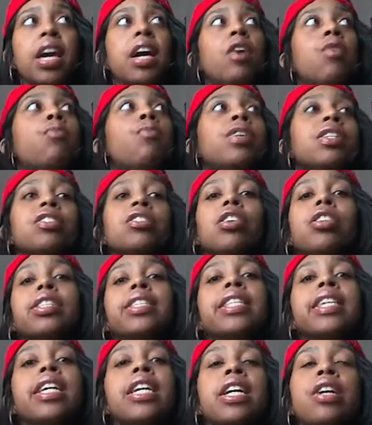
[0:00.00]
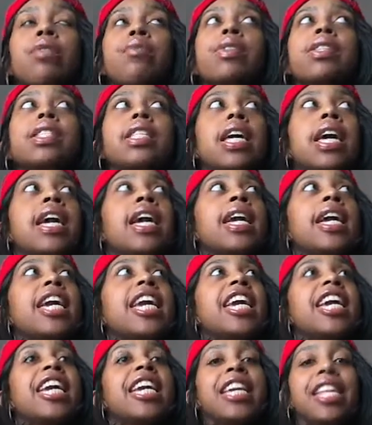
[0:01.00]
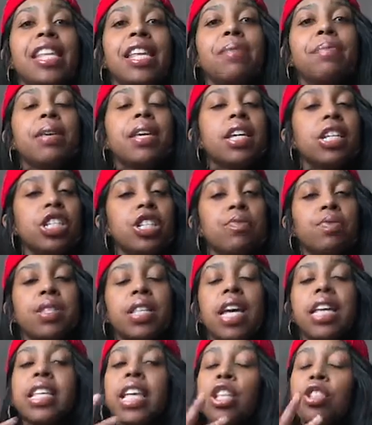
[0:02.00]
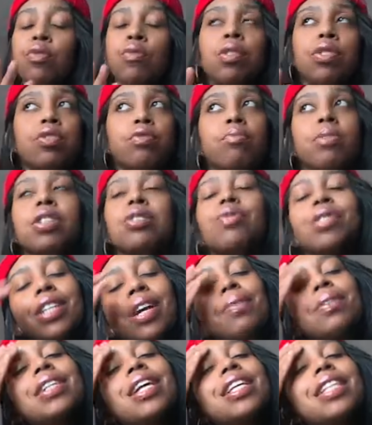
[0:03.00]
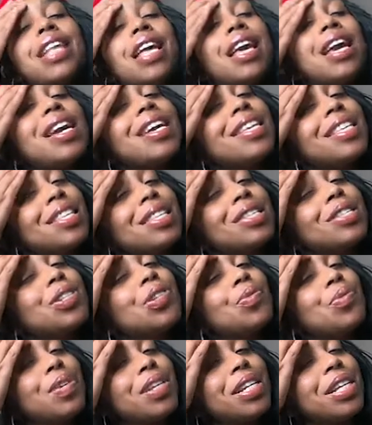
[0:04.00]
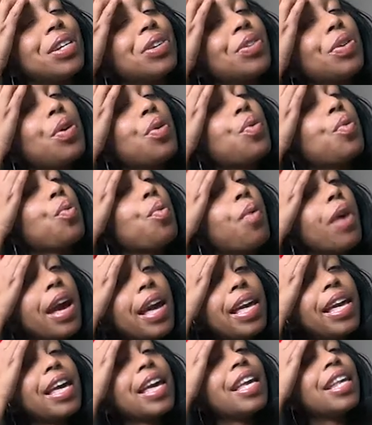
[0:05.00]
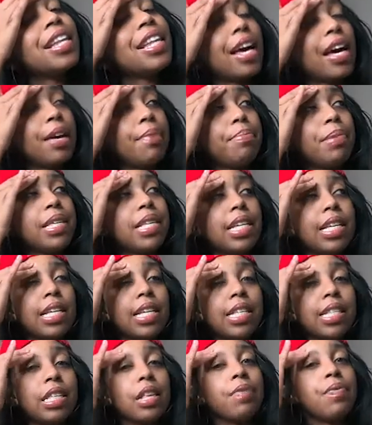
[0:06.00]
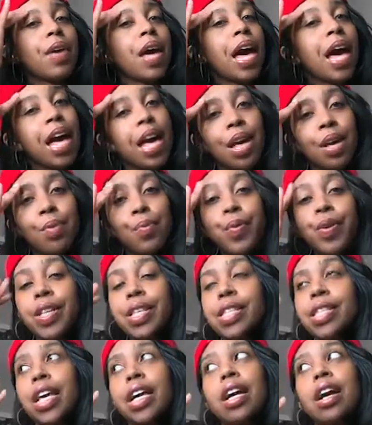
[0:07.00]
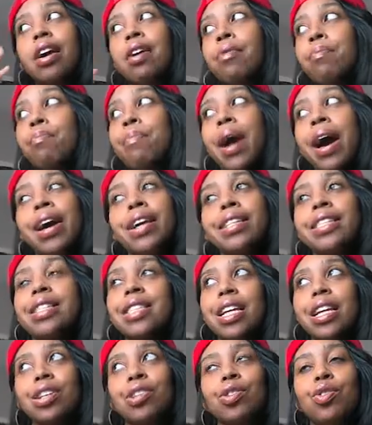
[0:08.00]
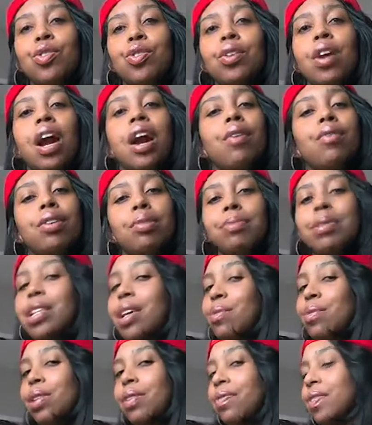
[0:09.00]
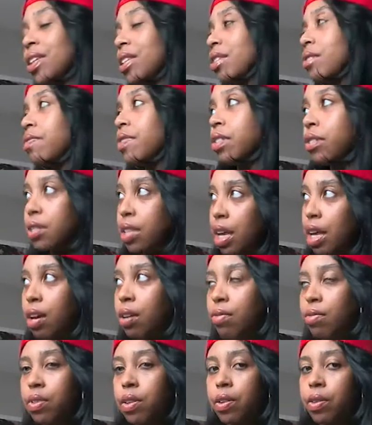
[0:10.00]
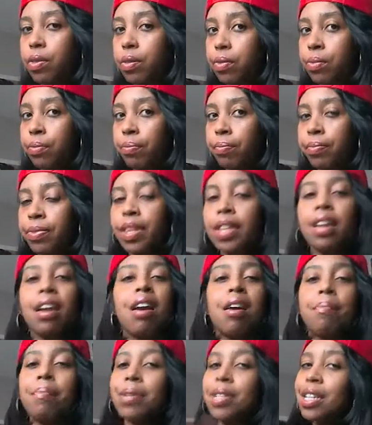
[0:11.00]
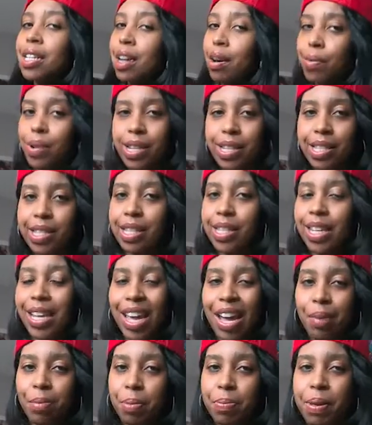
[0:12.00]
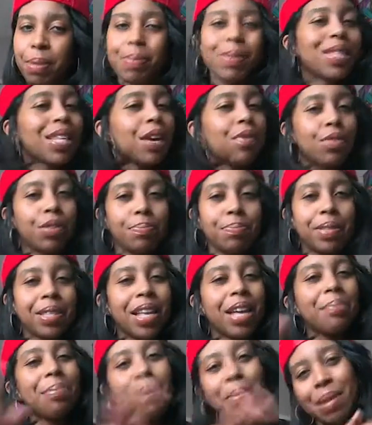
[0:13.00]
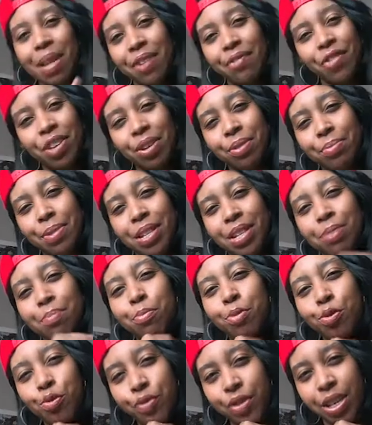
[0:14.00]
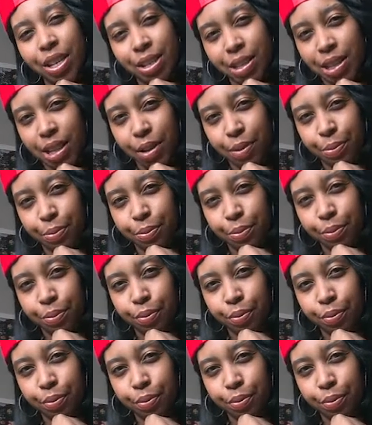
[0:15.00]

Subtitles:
Which starts to irritate Indy because she was like, they doing too much. Which I was like, they is doing quite a lot. Because if I was like a bystander, I would have been like, what the fuck the folks got going on? But then I would have seen the camera people, so I would have been like, maybe they filming a movie or something.